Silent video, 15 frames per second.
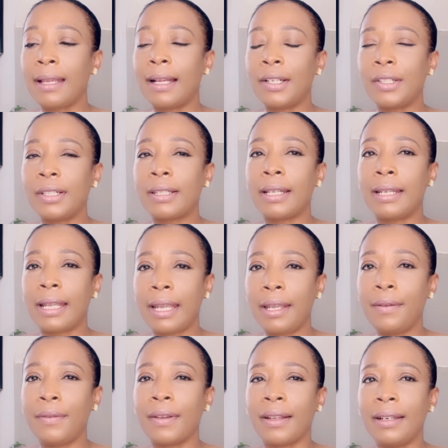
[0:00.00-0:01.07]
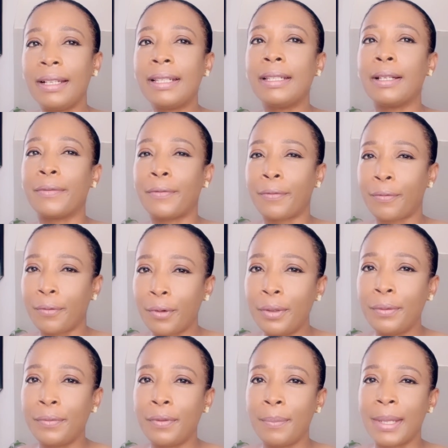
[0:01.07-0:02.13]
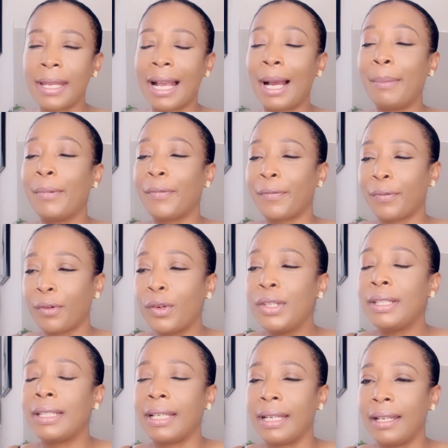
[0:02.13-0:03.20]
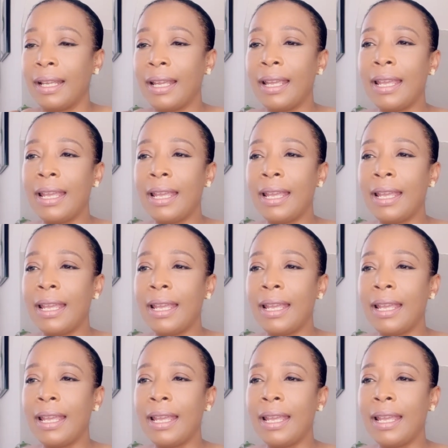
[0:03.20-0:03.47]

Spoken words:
and she said, Avia, this is a front for me. I'm fronting.